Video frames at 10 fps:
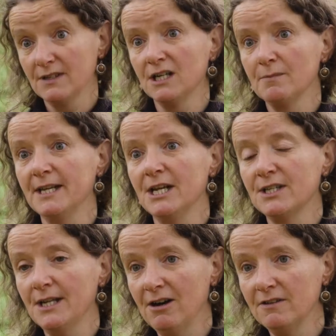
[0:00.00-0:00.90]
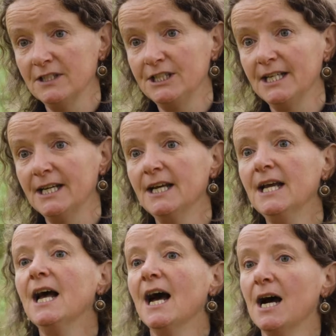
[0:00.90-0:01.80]
of the Lug Meadows in Herefordshire,
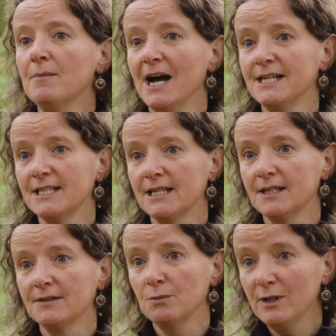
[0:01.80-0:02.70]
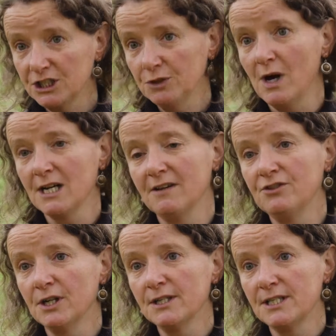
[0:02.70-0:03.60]
and the Wiltshire Wildlife
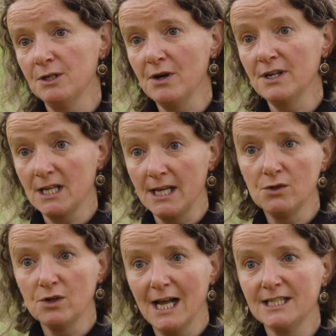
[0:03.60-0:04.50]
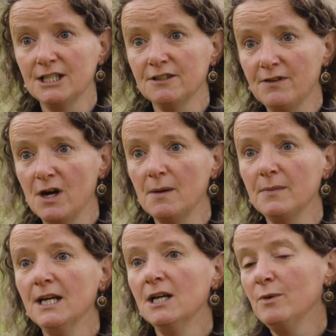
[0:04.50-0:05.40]
Trust, who own a site called Clattinger Farm.
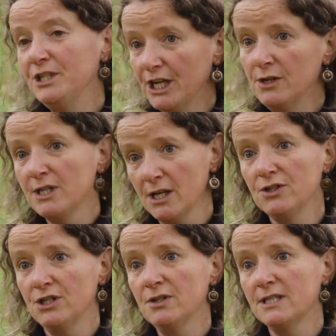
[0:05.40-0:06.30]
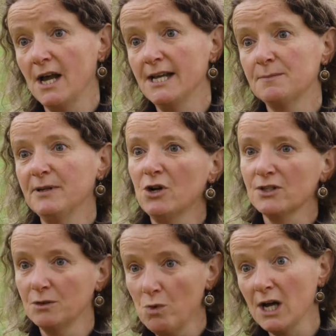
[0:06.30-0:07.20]
We chose those 2 sites
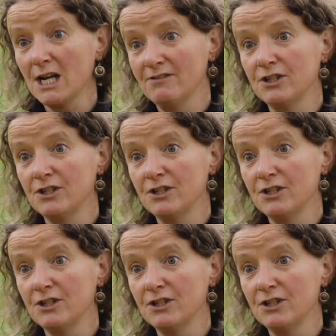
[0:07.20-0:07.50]
because the wildlife